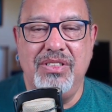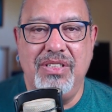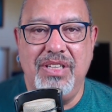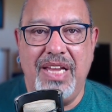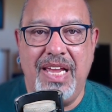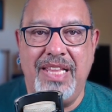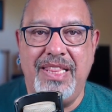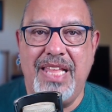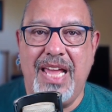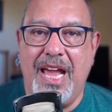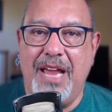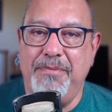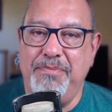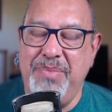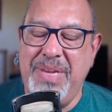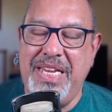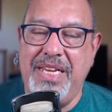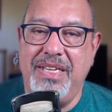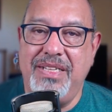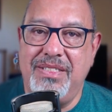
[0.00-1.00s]
And that
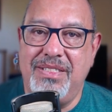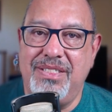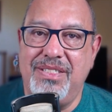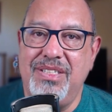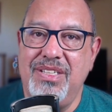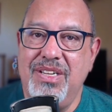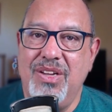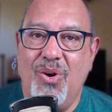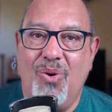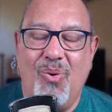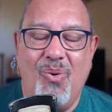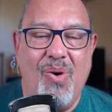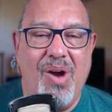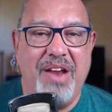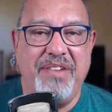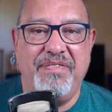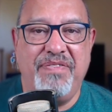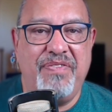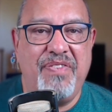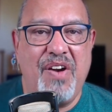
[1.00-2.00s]
means,
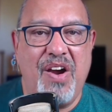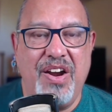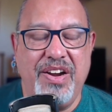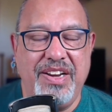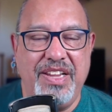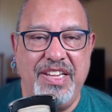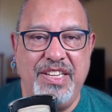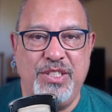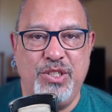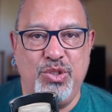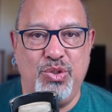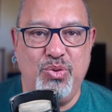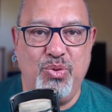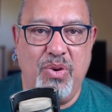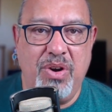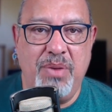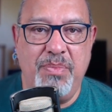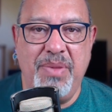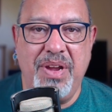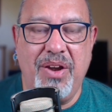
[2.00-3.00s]
what fart is
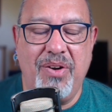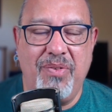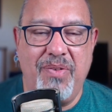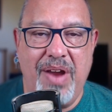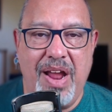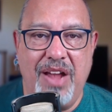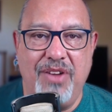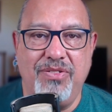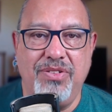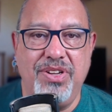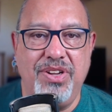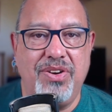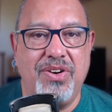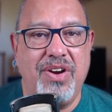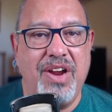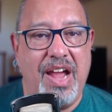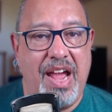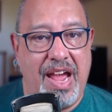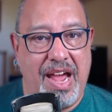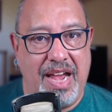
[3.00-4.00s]
swarming around
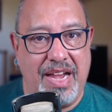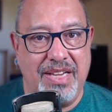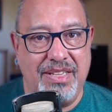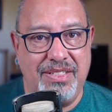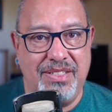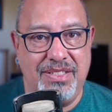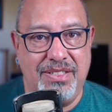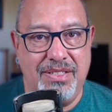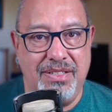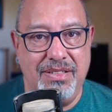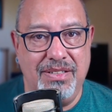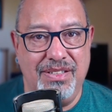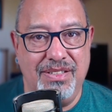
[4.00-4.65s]
your ass?